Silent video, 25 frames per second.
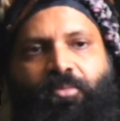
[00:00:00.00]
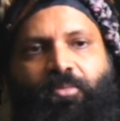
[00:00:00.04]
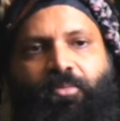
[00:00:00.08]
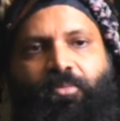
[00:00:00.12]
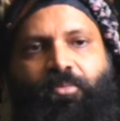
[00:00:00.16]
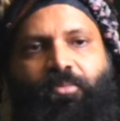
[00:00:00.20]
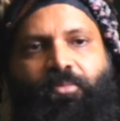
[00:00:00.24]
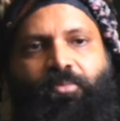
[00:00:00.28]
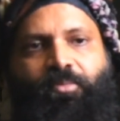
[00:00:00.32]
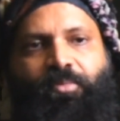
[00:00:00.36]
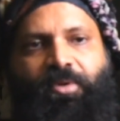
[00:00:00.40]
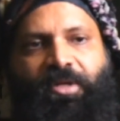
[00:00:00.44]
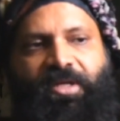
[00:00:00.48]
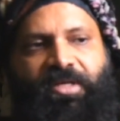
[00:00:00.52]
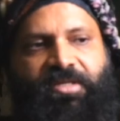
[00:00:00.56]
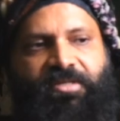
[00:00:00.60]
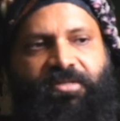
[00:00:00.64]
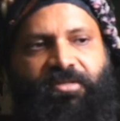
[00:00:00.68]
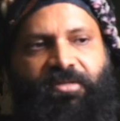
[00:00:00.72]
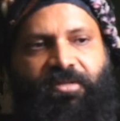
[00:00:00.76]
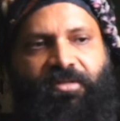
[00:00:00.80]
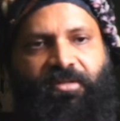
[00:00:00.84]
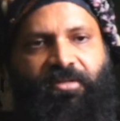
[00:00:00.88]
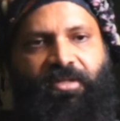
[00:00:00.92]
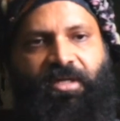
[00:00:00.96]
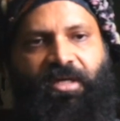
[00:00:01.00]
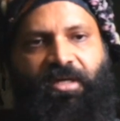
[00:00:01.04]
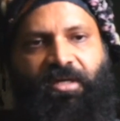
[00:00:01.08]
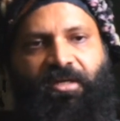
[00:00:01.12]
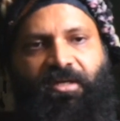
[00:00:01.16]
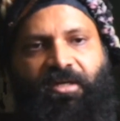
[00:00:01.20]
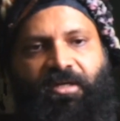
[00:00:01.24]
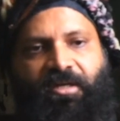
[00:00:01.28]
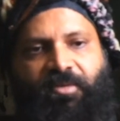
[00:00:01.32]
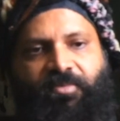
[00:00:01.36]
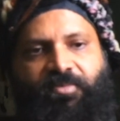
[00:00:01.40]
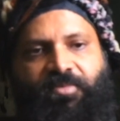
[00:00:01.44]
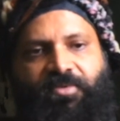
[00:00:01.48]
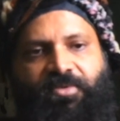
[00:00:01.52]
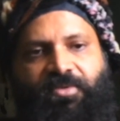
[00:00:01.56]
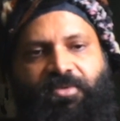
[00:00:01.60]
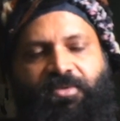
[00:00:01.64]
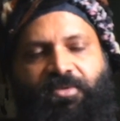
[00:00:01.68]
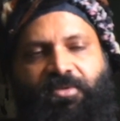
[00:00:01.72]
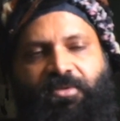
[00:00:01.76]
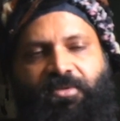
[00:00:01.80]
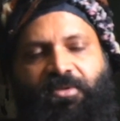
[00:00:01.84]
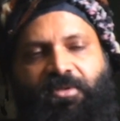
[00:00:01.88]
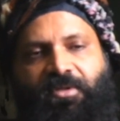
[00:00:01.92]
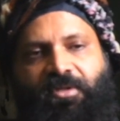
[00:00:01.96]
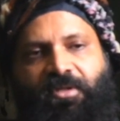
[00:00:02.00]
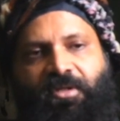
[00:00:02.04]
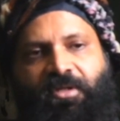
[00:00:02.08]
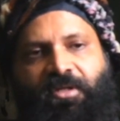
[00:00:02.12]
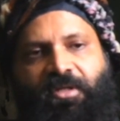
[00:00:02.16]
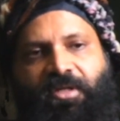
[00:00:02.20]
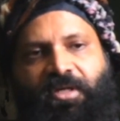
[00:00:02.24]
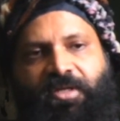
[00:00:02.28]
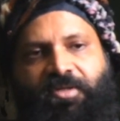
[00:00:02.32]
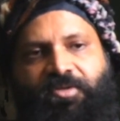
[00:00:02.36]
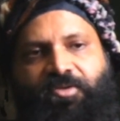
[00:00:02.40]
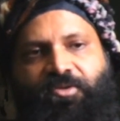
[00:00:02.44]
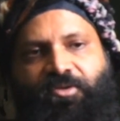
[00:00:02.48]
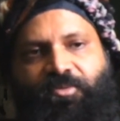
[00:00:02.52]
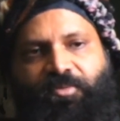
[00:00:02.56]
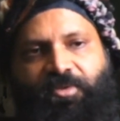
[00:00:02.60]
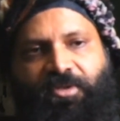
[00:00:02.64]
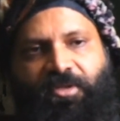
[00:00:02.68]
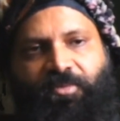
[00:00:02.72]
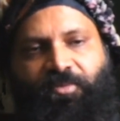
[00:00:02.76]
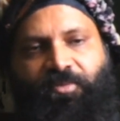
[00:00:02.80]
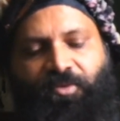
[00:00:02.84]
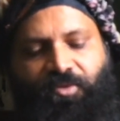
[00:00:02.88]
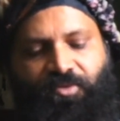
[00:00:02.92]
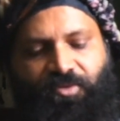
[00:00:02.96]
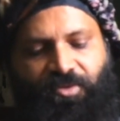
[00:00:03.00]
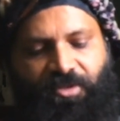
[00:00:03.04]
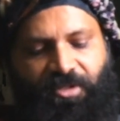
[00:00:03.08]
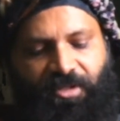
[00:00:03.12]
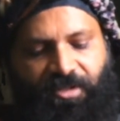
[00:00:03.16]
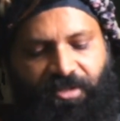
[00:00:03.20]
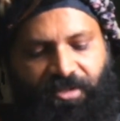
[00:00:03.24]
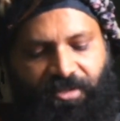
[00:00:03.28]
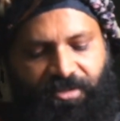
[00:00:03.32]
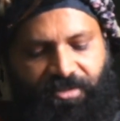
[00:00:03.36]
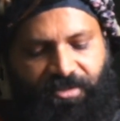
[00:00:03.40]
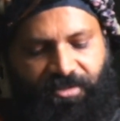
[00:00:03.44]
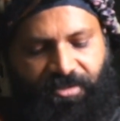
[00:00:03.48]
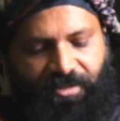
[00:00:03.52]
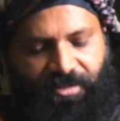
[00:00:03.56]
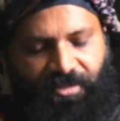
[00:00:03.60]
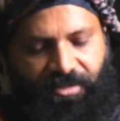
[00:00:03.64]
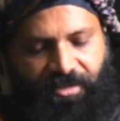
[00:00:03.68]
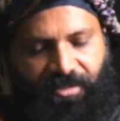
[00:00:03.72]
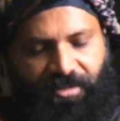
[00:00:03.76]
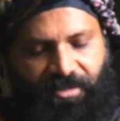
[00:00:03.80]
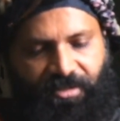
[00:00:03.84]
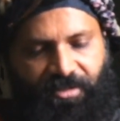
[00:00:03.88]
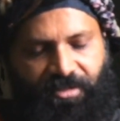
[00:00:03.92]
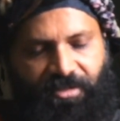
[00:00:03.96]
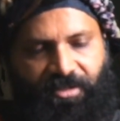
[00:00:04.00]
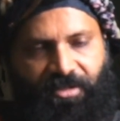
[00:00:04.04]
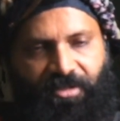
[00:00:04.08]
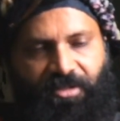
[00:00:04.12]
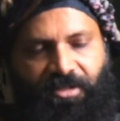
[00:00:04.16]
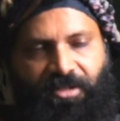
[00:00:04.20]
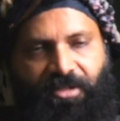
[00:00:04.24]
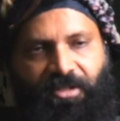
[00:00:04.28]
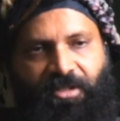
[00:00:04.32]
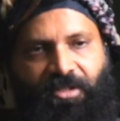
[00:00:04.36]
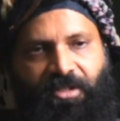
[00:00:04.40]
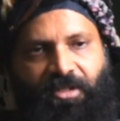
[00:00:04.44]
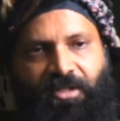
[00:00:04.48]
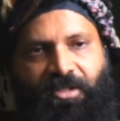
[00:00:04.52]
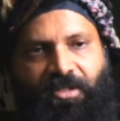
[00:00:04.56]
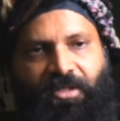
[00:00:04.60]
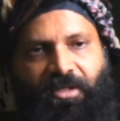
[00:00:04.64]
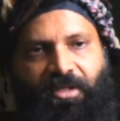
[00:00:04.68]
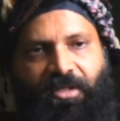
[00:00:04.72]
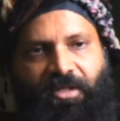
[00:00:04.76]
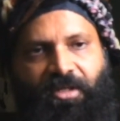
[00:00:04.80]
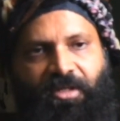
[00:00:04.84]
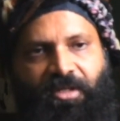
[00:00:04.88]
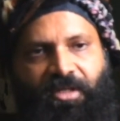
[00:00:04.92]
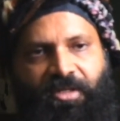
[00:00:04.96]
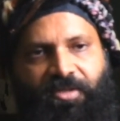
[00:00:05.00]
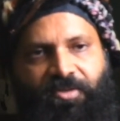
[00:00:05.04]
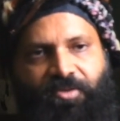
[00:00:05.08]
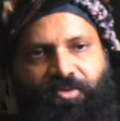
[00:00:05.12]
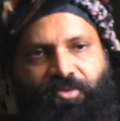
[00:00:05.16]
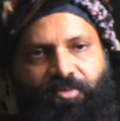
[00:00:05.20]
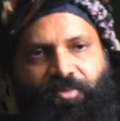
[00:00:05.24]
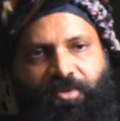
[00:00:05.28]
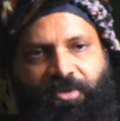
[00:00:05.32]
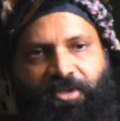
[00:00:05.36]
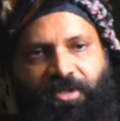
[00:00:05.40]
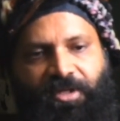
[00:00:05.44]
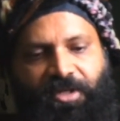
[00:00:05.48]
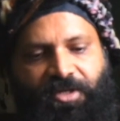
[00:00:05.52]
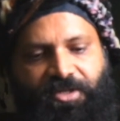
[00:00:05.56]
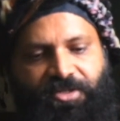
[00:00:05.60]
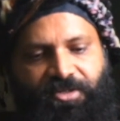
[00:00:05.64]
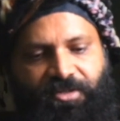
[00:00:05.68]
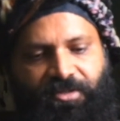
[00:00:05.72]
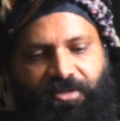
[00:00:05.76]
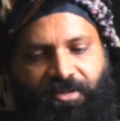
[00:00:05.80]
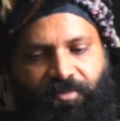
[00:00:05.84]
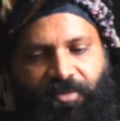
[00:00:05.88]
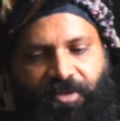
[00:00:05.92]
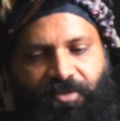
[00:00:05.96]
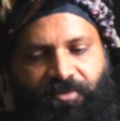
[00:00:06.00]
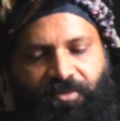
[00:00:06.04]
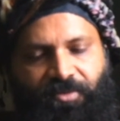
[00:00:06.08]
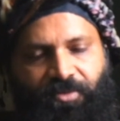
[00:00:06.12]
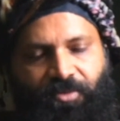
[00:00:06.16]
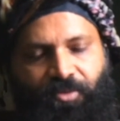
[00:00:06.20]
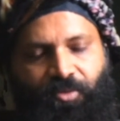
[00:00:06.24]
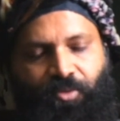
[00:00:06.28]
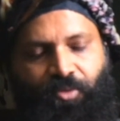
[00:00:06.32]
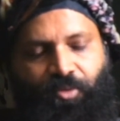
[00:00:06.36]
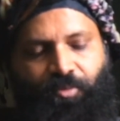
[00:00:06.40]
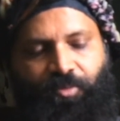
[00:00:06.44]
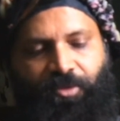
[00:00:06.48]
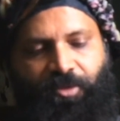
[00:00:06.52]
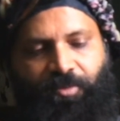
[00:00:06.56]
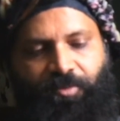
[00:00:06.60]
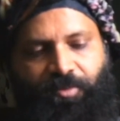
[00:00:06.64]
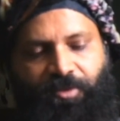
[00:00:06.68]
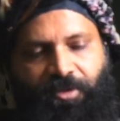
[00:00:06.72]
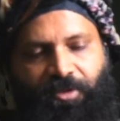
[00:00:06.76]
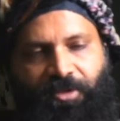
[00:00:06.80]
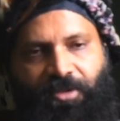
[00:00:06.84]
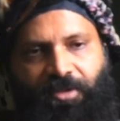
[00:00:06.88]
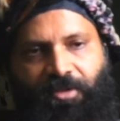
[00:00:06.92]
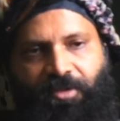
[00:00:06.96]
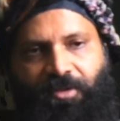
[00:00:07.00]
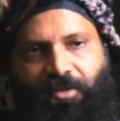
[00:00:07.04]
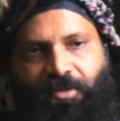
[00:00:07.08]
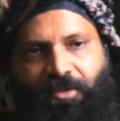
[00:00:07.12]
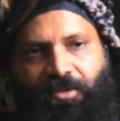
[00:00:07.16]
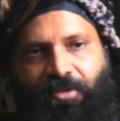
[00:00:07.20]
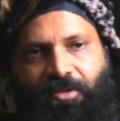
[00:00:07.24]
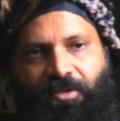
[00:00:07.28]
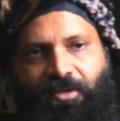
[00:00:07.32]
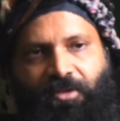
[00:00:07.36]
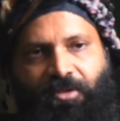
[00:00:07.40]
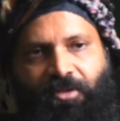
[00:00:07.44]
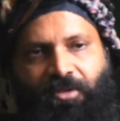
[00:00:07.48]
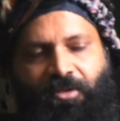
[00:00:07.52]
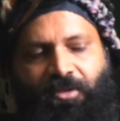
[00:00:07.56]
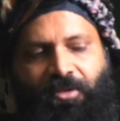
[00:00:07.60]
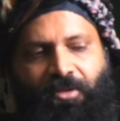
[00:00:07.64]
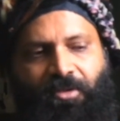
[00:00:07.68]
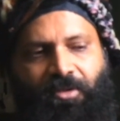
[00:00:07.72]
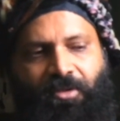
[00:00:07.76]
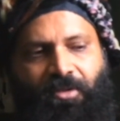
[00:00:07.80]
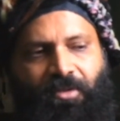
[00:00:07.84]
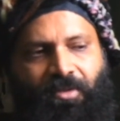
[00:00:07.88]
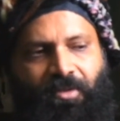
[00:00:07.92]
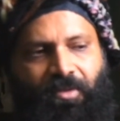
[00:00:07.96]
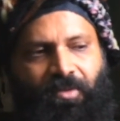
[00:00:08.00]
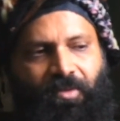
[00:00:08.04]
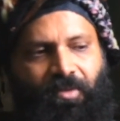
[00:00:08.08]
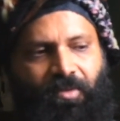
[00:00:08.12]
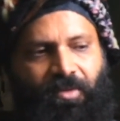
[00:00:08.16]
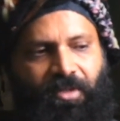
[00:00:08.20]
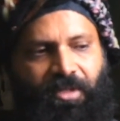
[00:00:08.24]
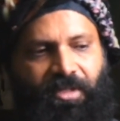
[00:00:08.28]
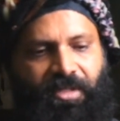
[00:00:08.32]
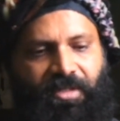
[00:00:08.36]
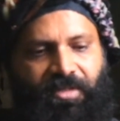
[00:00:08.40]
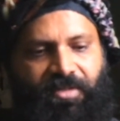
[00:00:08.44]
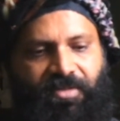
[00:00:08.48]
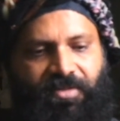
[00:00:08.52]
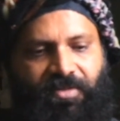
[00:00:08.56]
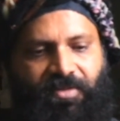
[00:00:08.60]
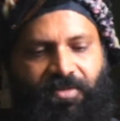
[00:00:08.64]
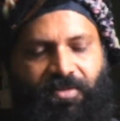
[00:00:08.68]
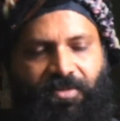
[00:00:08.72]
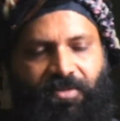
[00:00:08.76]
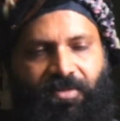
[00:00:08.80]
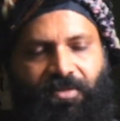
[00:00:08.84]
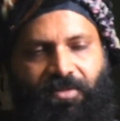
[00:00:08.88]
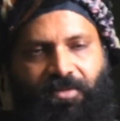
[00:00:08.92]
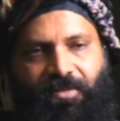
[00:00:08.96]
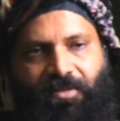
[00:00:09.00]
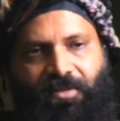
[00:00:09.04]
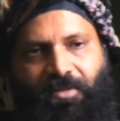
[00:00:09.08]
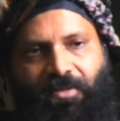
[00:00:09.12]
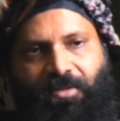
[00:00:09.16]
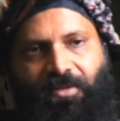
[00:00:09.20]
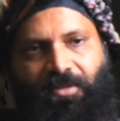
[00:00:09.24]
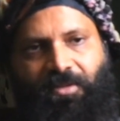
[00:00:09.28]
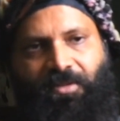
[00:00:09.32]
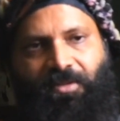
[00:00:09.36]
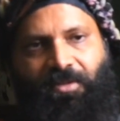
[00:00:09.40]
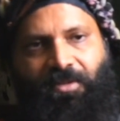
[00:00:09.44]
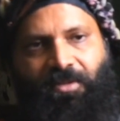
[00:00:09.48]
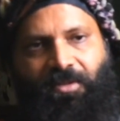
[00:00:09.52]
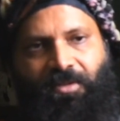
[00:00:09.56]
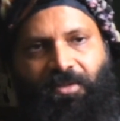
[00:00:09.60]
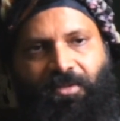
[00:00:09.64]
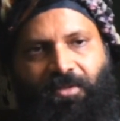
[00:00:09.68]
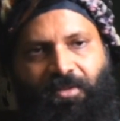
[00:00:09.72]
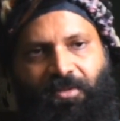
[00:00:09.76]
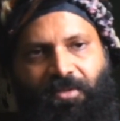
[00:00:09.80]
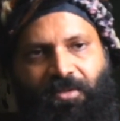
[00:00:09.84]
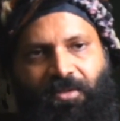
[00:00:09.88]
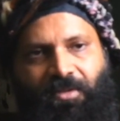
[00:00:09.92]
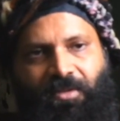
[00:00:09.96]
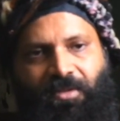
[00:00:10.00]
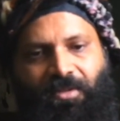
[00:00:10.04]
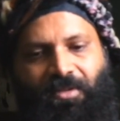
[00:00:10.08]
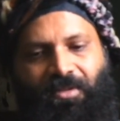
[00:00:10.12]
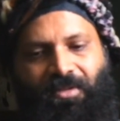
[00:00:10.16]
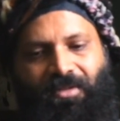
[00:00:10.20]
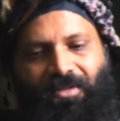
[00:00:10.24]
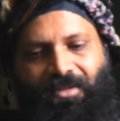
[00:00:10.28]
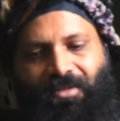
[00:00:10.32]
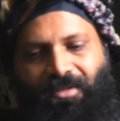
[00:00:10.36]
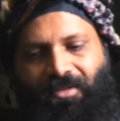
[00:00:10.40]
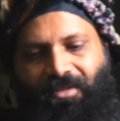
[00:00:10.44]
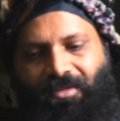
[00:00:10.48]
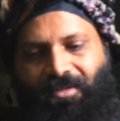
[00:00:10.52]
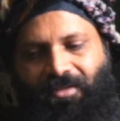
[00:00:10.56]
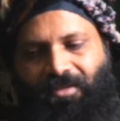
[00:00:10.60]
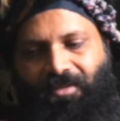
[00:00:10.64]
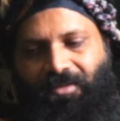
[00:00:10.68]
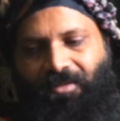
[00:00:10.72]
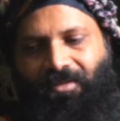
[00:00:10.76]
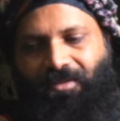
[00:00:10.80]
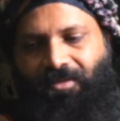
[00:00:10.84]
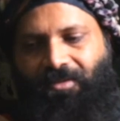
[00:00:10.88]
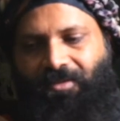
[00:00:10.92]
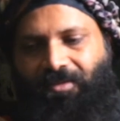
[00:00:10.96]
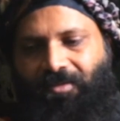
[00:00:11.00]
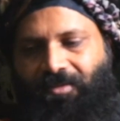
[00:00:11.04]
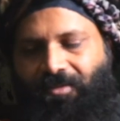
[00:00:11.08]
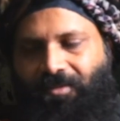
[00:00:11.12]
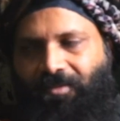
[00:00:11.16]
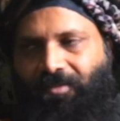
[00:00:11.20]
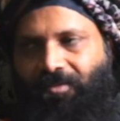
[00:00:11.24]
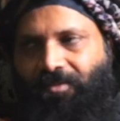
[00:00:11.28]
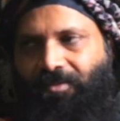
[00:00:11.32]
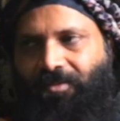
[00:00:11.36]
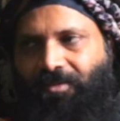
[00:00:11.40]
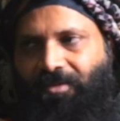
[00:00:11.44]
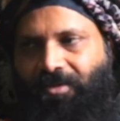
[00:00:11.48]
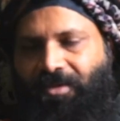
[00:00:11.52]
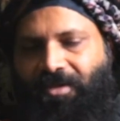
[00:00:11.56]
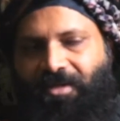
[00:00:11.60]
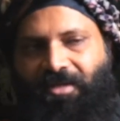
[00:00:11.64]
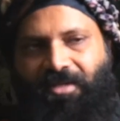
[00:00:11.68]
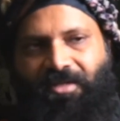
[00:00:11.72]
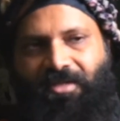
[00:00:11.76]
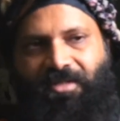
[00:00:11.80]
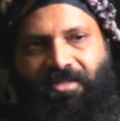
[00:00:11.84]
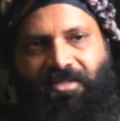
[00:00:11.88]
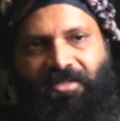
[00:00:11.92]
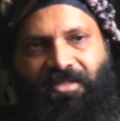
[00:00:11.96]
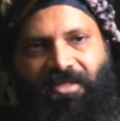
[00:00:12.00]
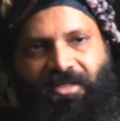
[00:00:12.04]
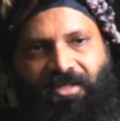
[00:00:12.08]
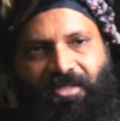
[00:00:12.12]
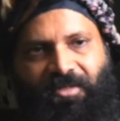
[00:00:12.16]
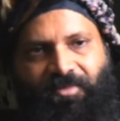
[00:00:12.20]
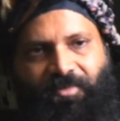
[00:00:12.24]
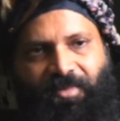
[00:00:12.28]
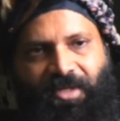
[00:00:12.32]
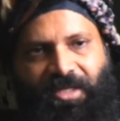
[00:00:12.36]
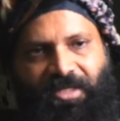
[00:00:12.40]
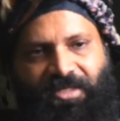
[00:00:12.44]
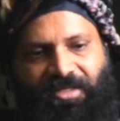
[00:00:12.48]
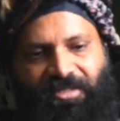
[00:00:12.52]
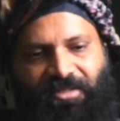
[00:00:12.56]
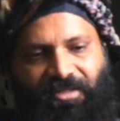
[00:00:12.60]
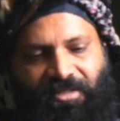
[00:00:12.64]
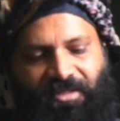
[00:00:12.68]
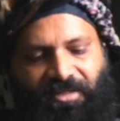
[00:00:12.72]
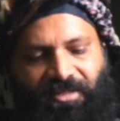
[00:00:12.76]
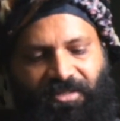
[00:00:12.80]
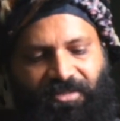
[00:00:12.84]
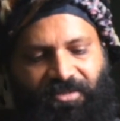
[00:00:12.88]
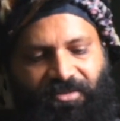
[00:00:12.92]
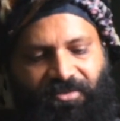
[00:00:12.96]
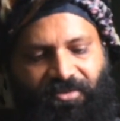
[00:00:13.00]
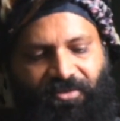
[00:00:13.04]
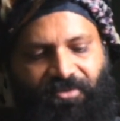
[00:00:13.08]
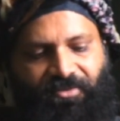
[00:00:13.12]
pleasure that comes, it has to be a mutual understanding. It has to be a relation between two people, not as a sick mentality of